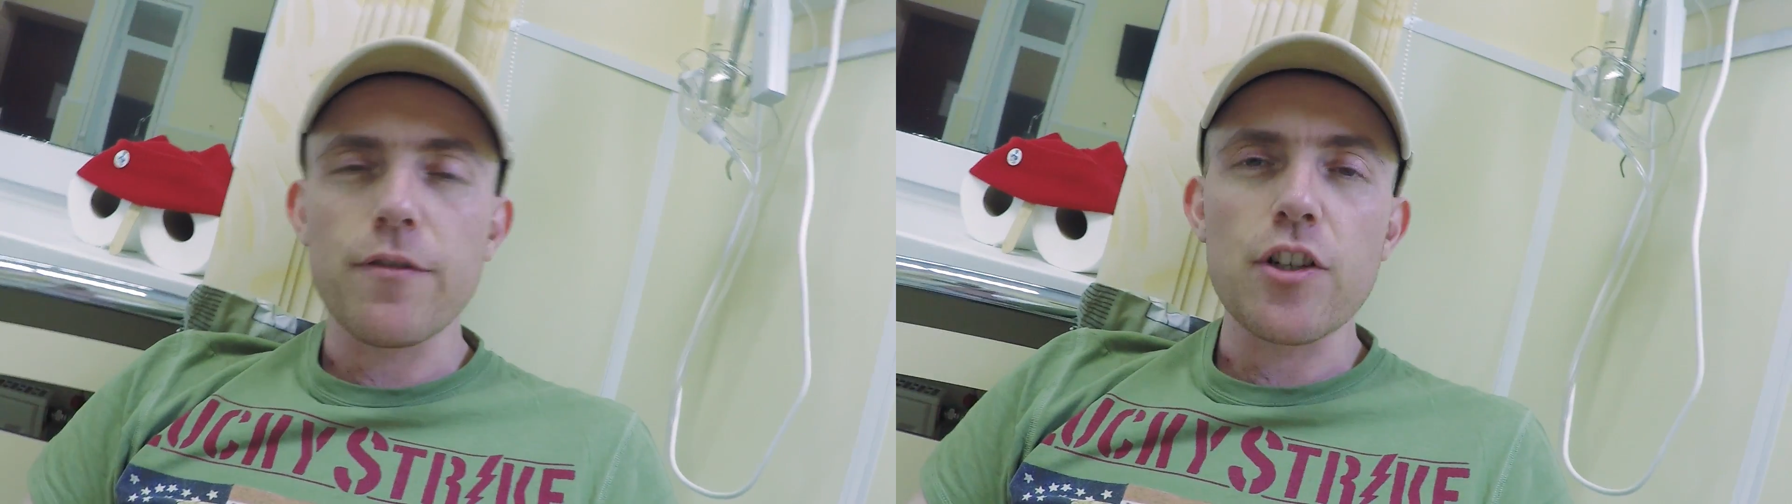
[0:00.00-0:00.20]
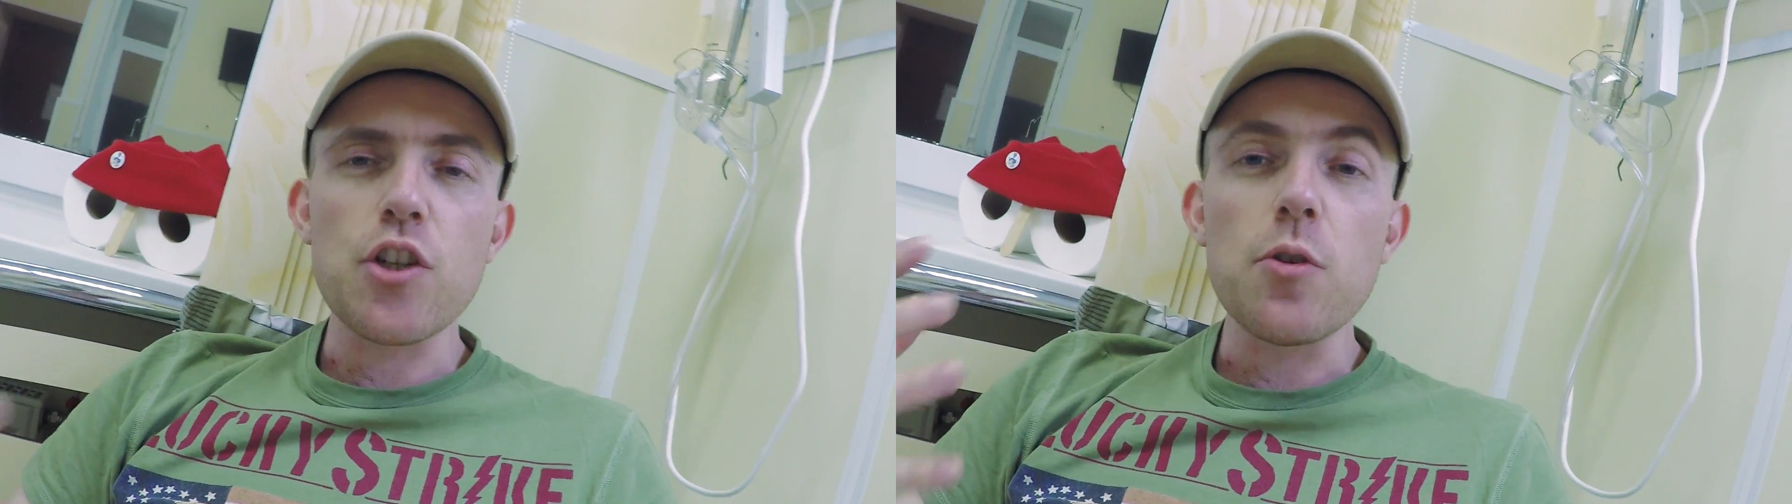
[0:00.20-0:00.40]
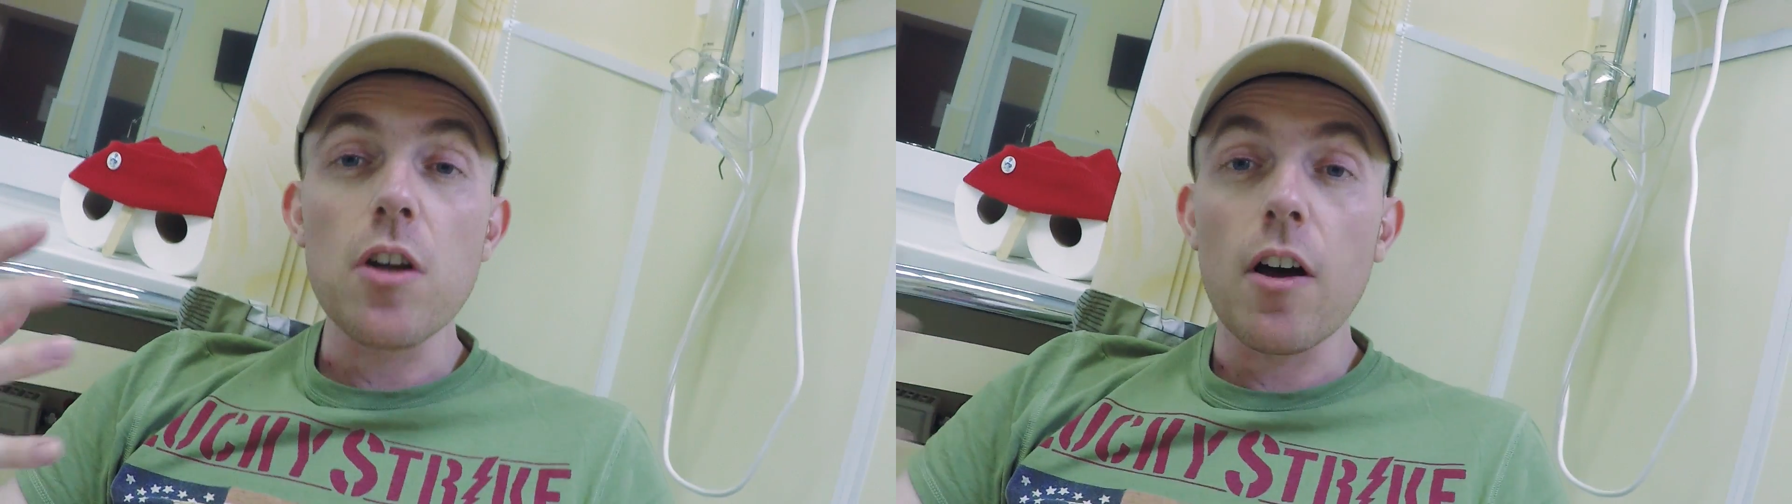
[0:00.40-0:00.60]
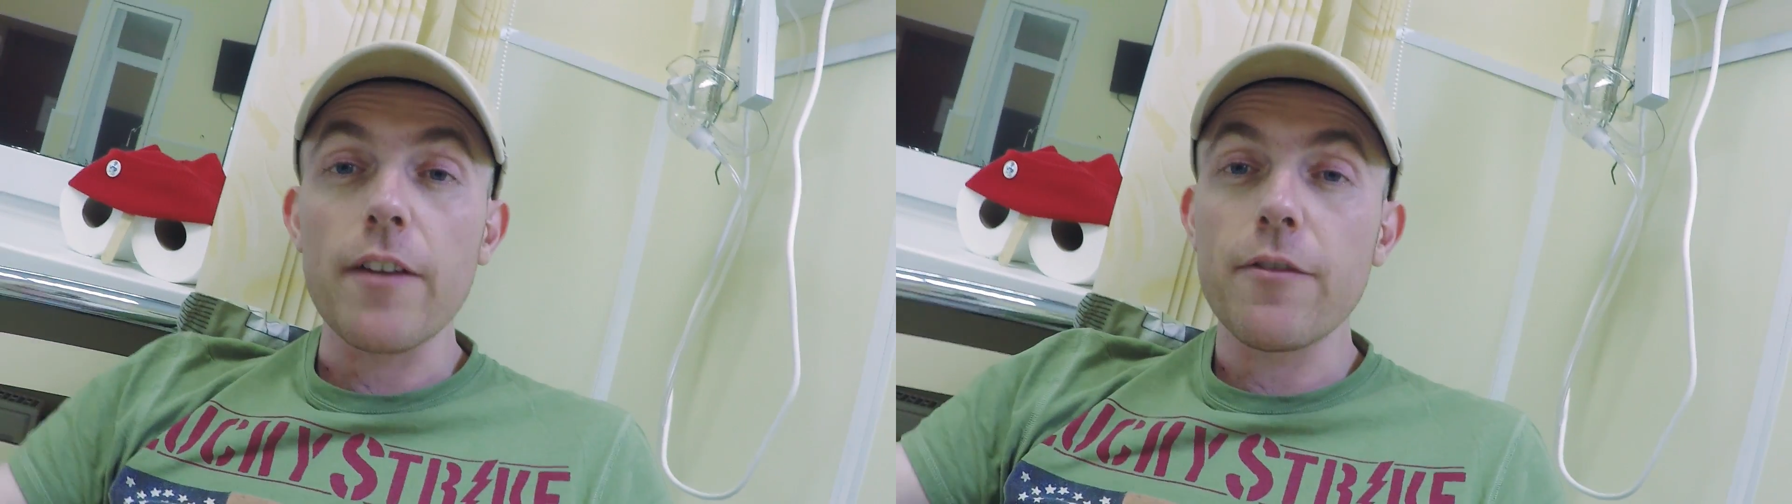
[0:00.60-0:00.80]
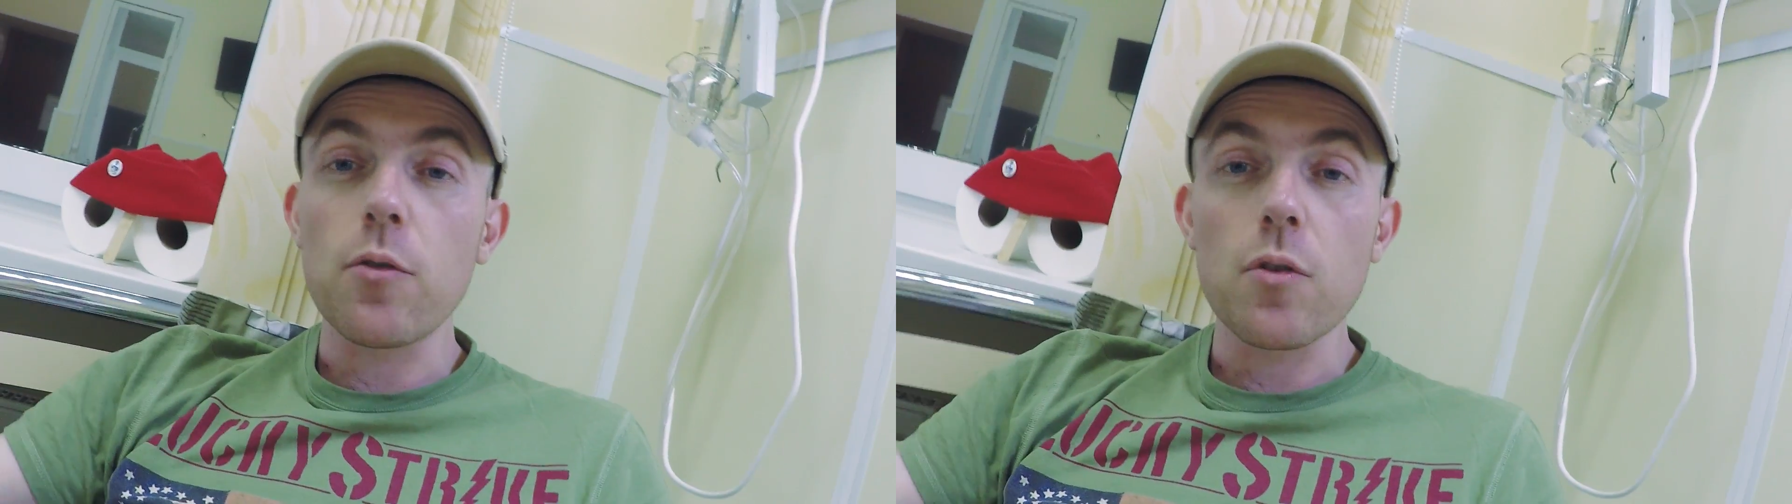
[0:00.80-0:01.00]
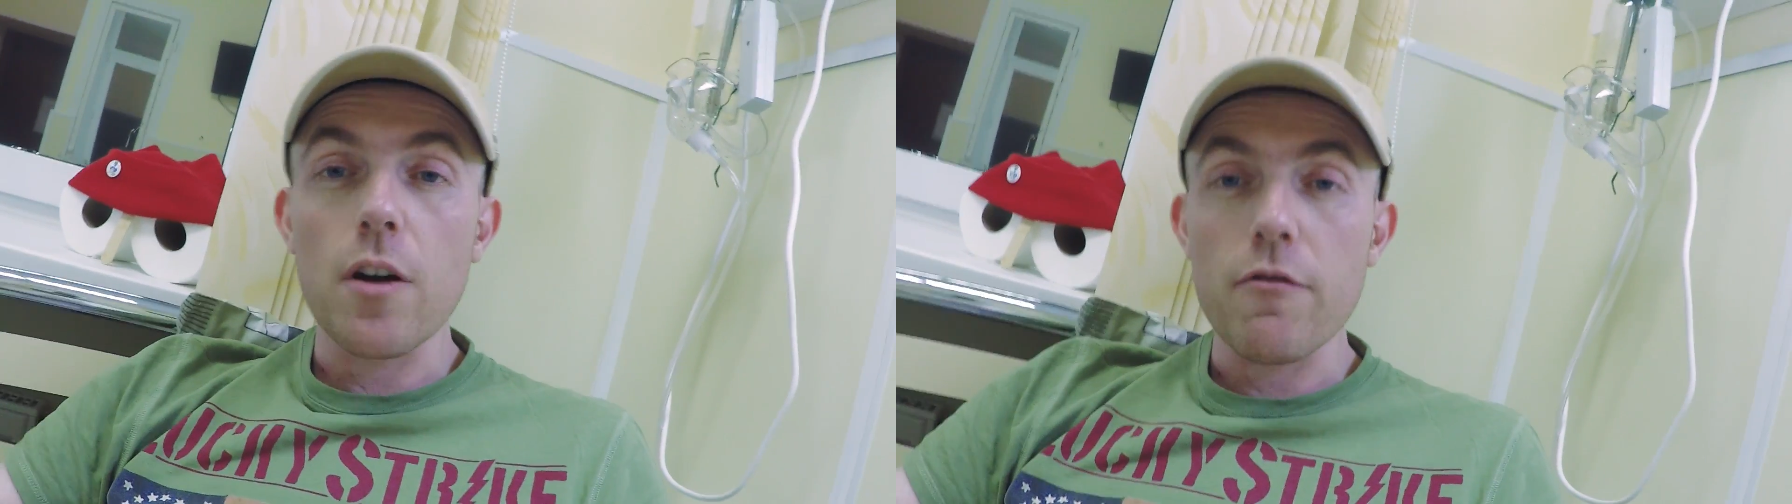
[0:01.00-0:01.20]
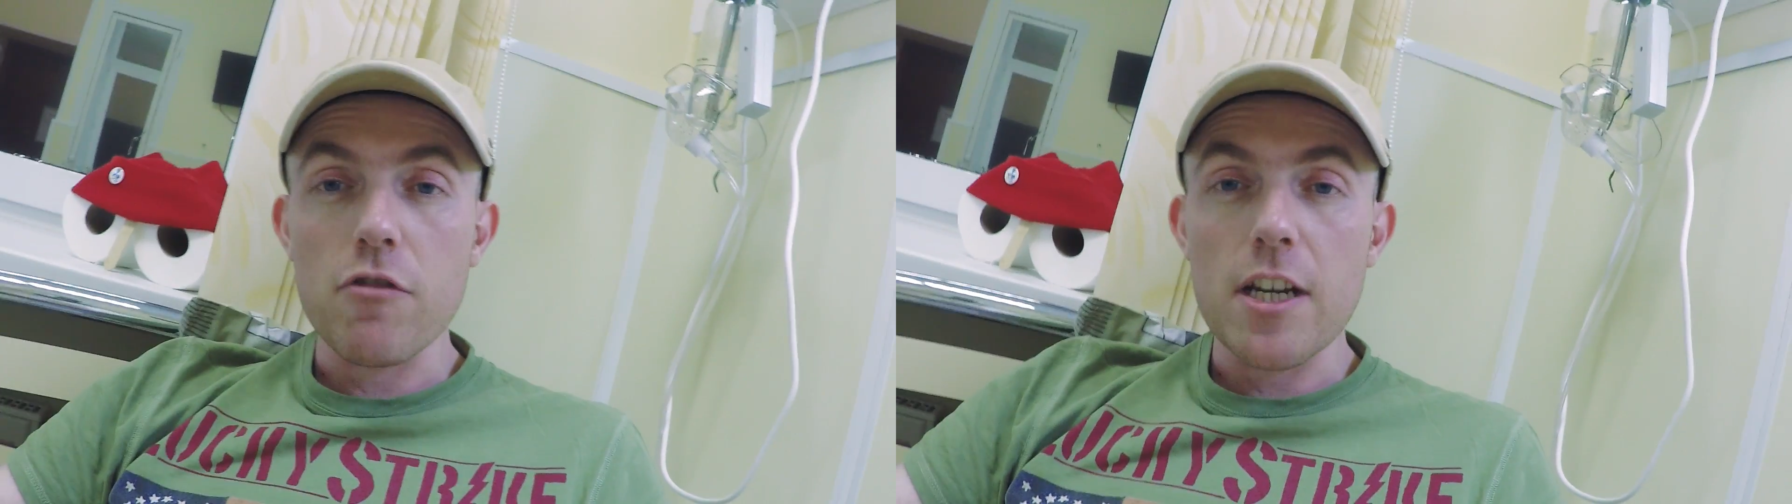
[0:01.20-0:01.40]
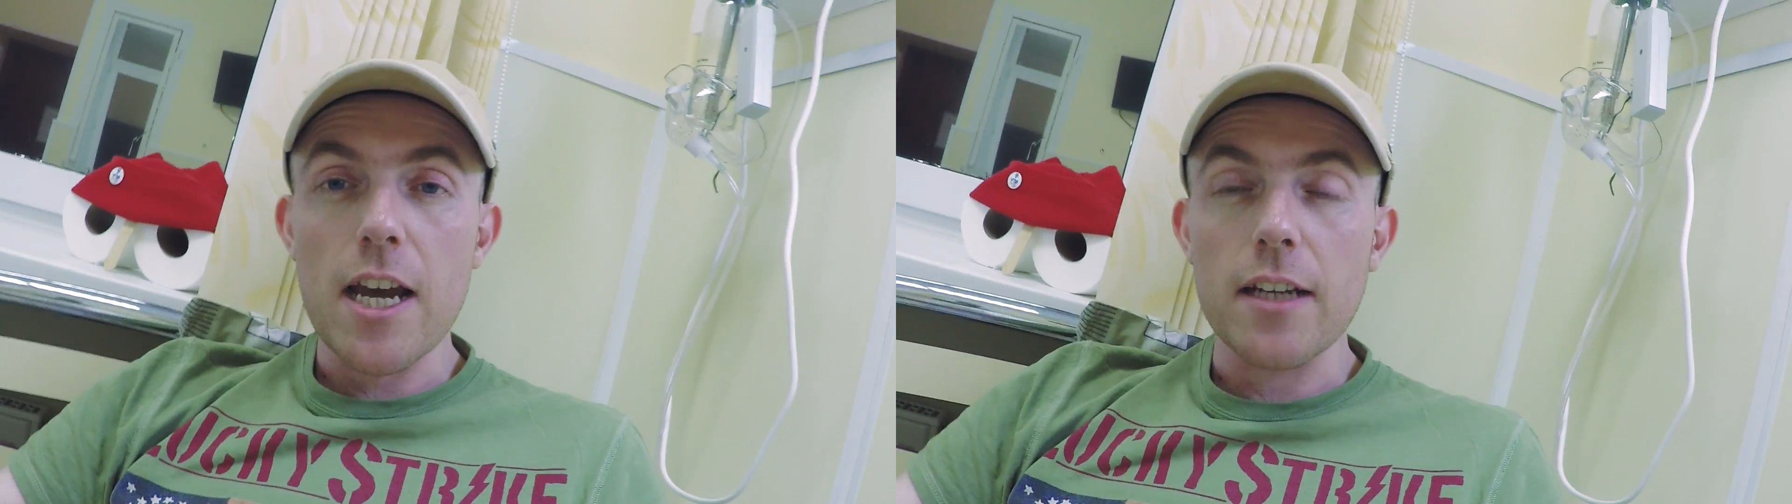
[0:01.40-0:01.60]
for new life all
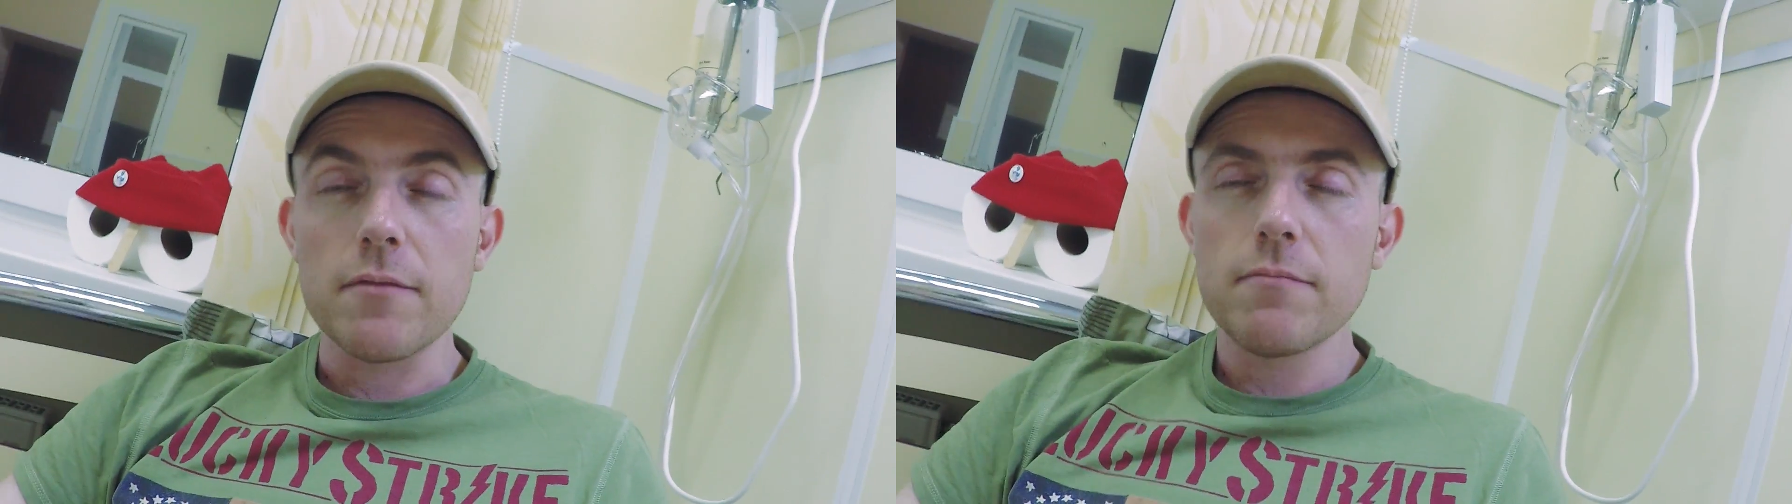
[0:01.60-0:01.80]
over again.